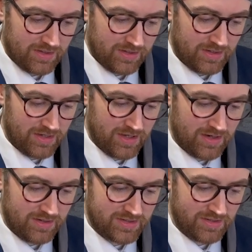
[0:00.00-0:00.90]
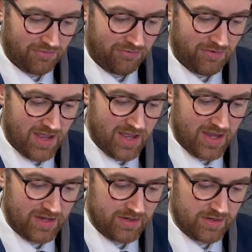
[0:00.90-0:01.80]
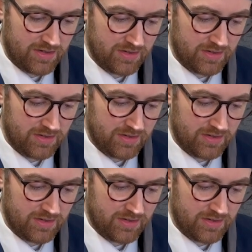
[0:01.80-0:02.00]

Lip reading: Here is a fine